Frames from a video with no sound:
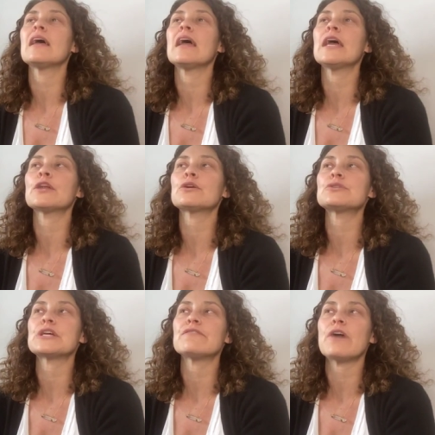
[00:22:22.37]

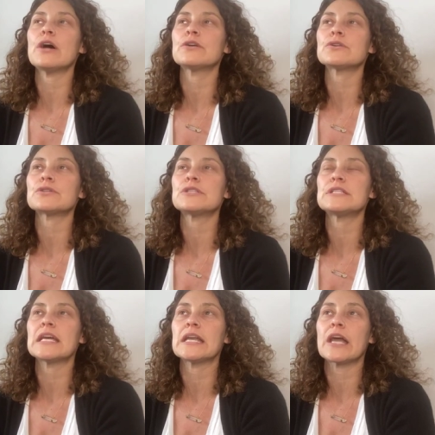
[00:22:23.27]
energy of
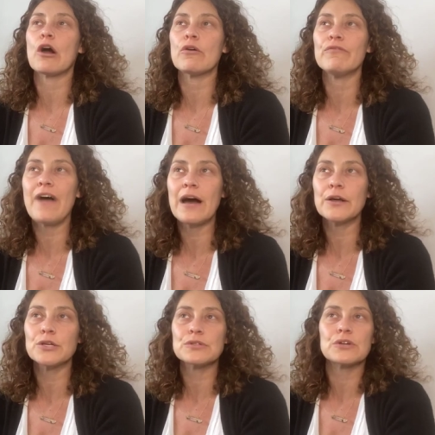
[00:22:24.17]
understanding our
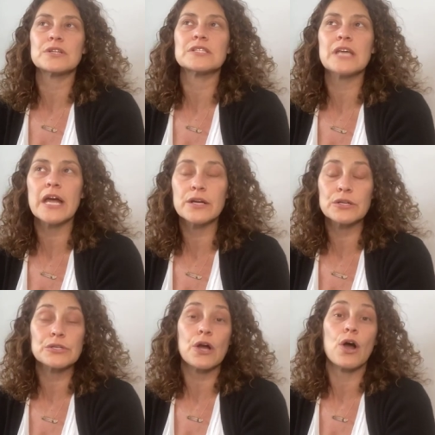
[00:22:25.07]
values, our
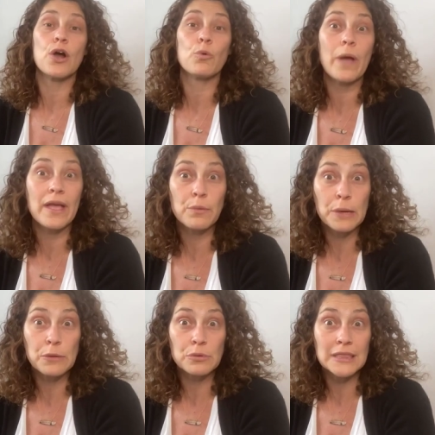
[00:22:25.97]
desires, our way
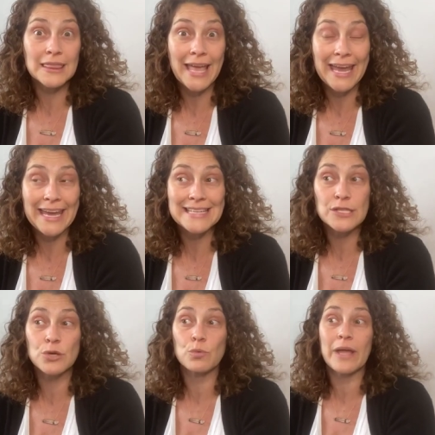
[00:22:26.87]
we relate,
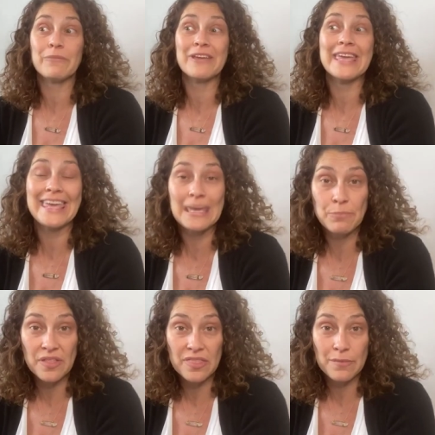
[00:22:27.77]
the way we keep
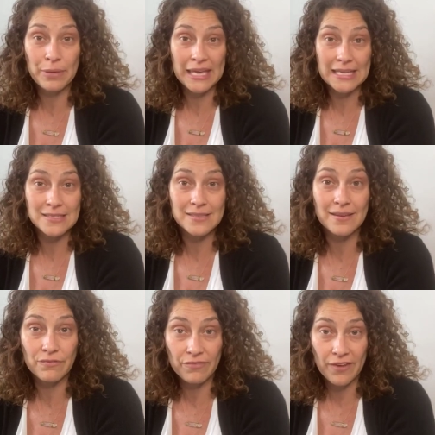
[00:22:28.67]
the peace
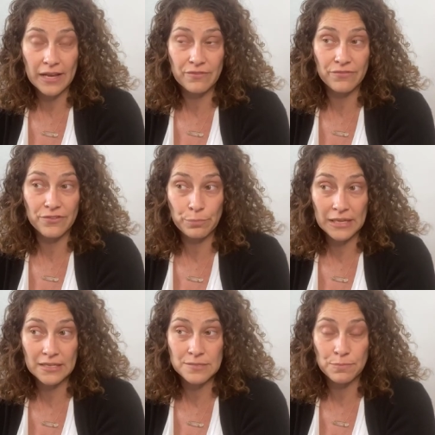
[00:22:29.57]
and fight for
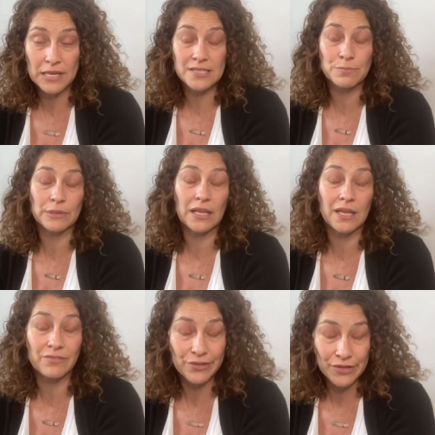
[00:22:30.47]
peace, because
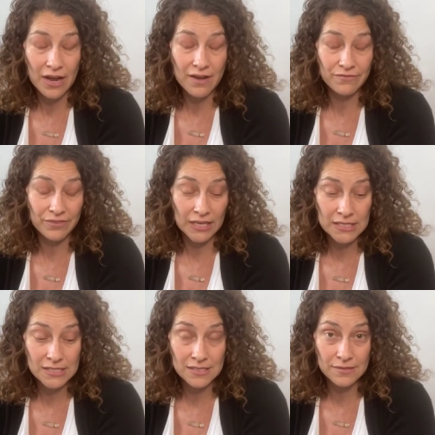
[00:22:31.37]
believe it or not,
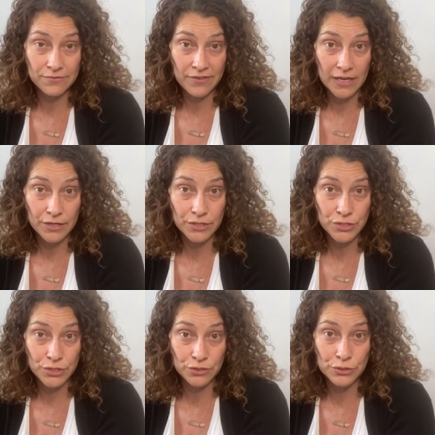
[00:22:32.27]
Venus is a fighter
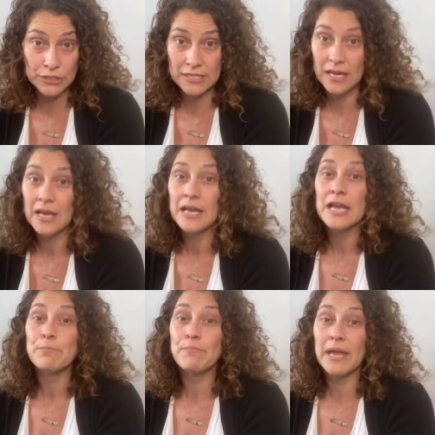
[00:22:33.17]
too. She's a
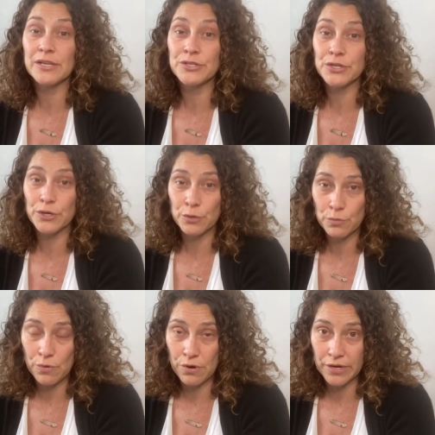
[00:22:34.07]
major
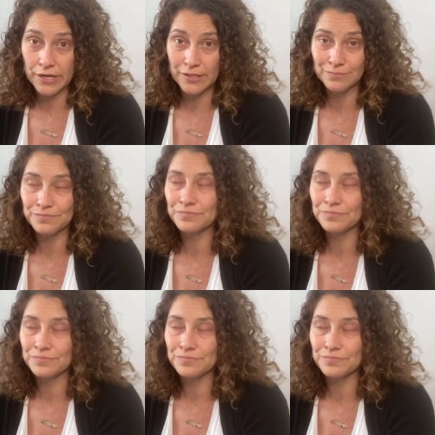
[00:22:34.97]
warrior.